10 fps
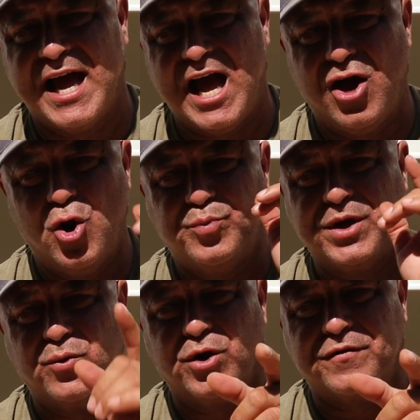I hope
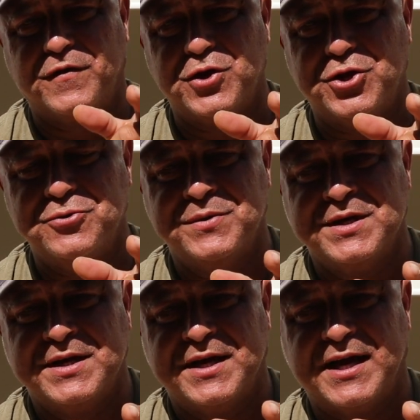they work for you.
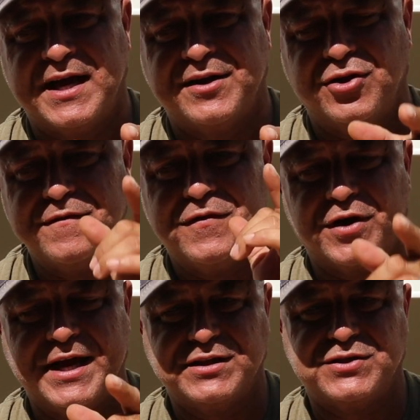And don't
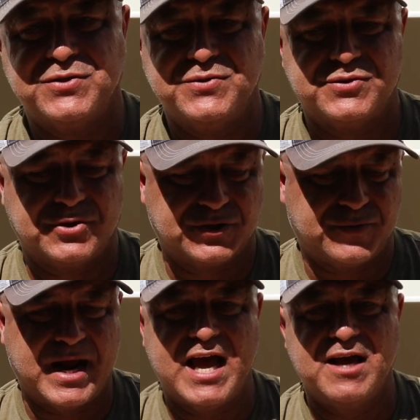forget to
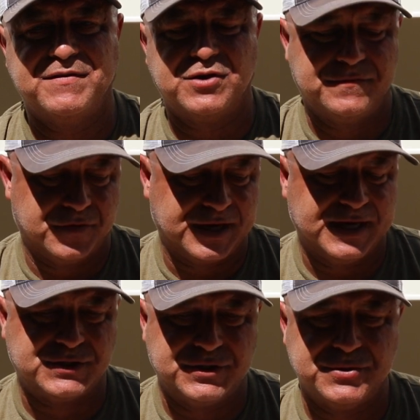subscribe. Don't
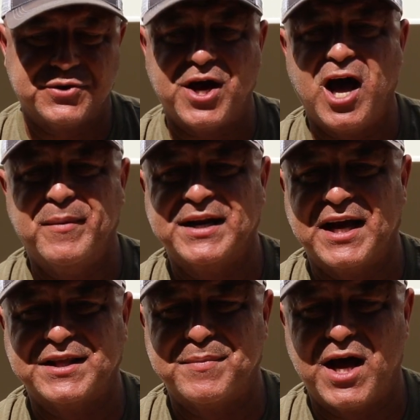forget to comment
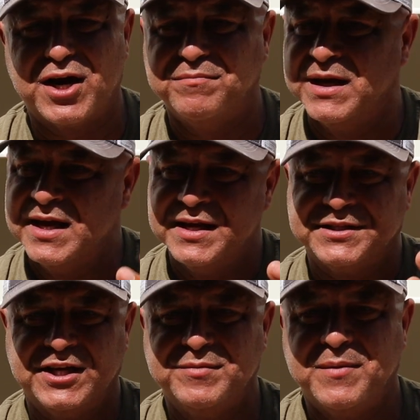at the bottom.
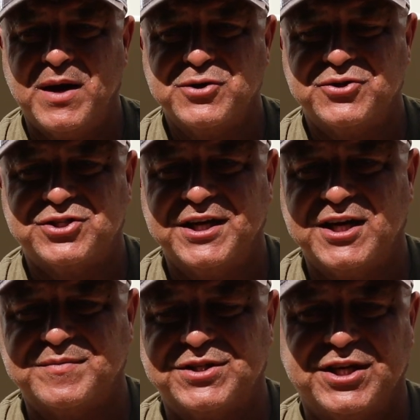Tell me about your
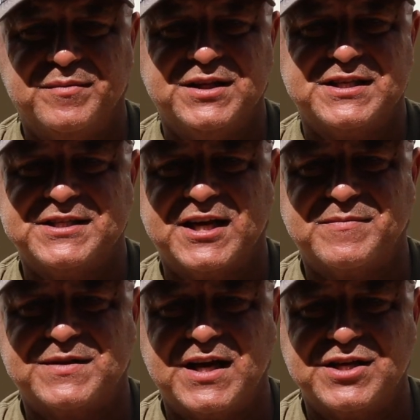setups. Tell me the
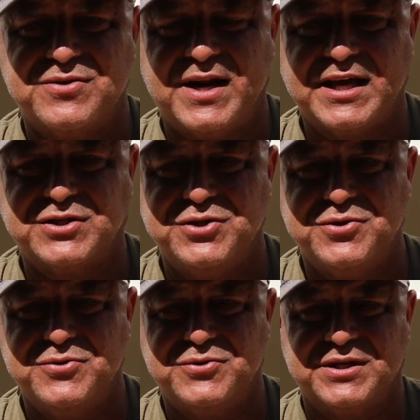setups that you like to
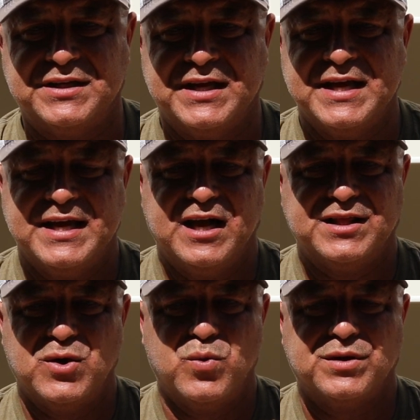use and
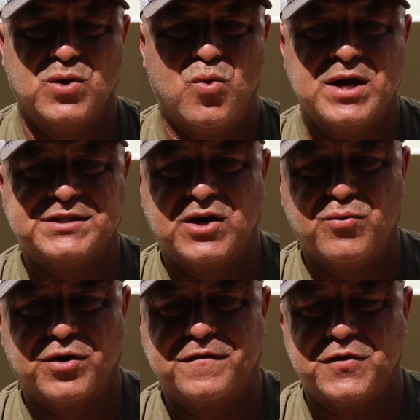the ones that
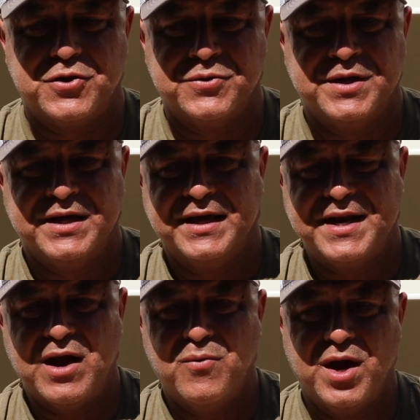work for you.
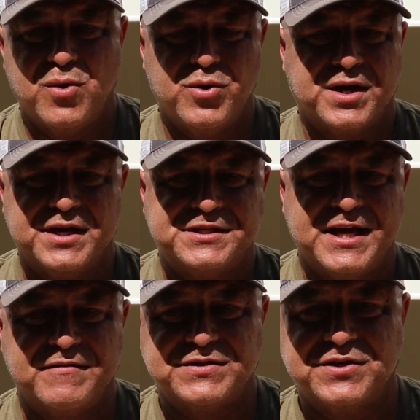And that way we can
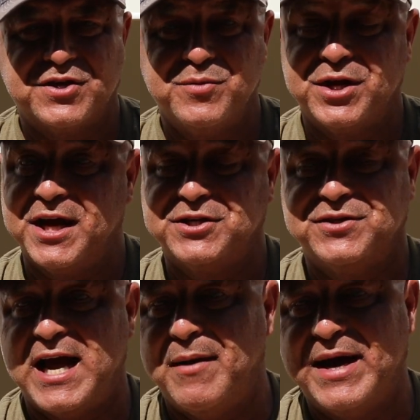establish some
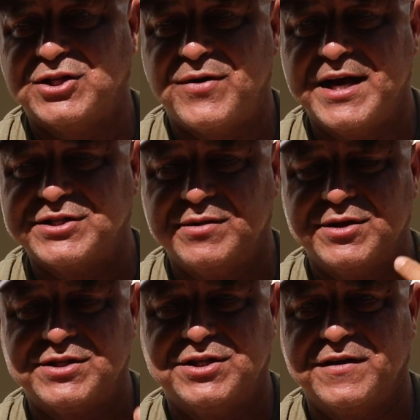communication. I might try some
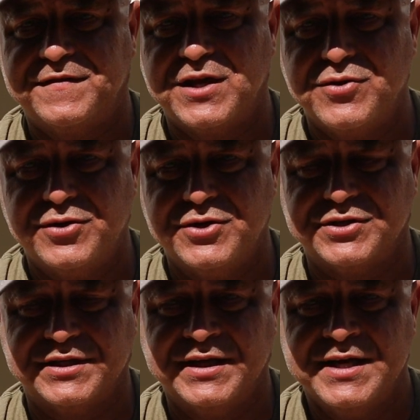of the stuff that you're
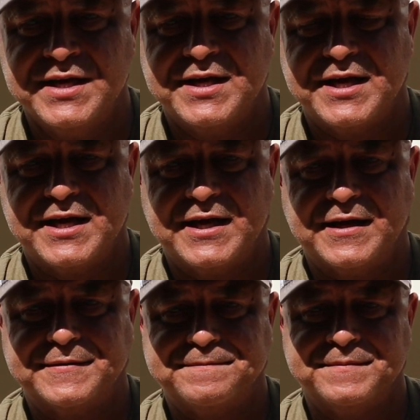using.
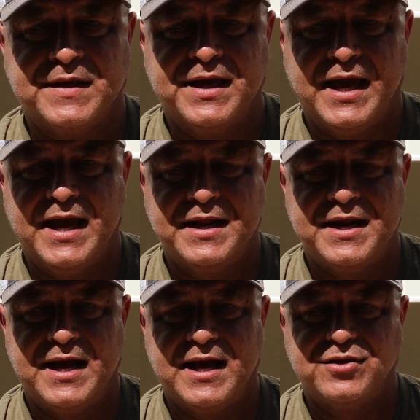
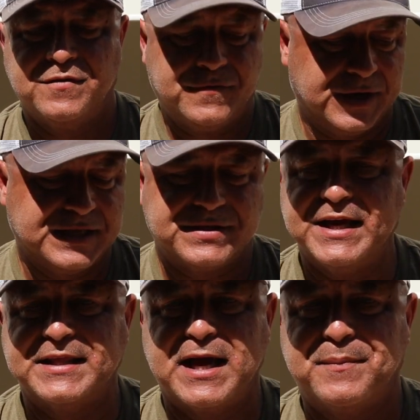And don't forget to
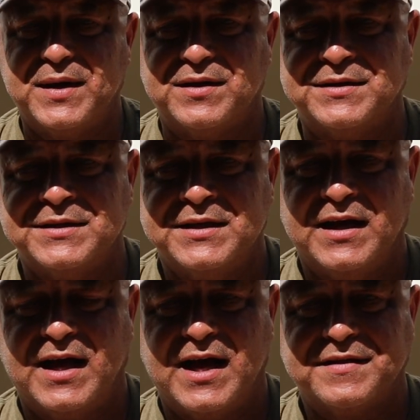hit that bell.
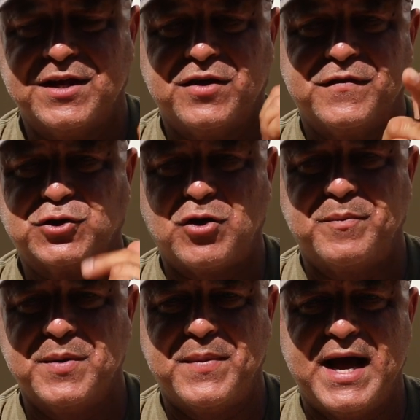Thank you for
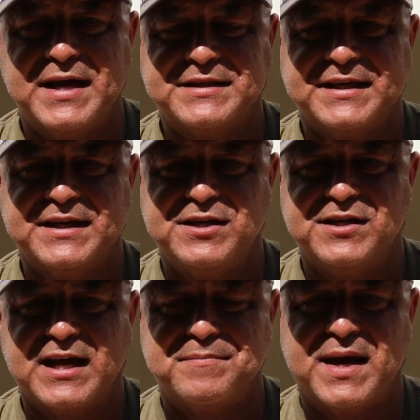dropping by, taking a
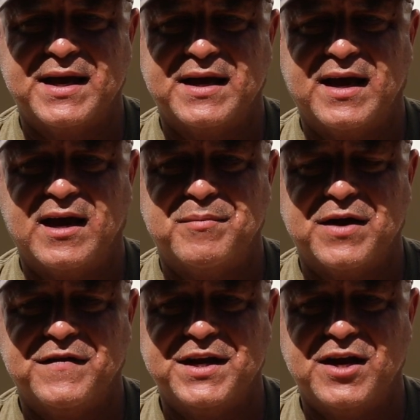look at
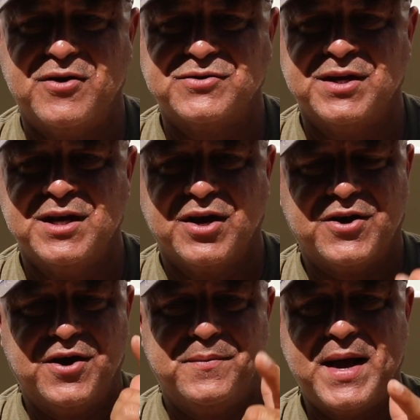my videos.
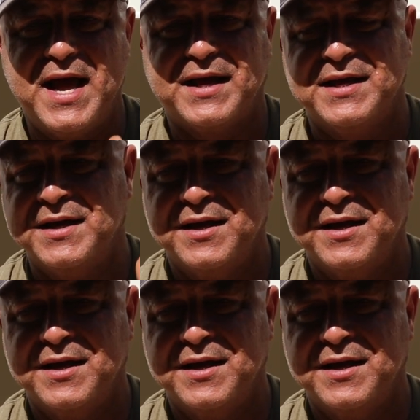Come back.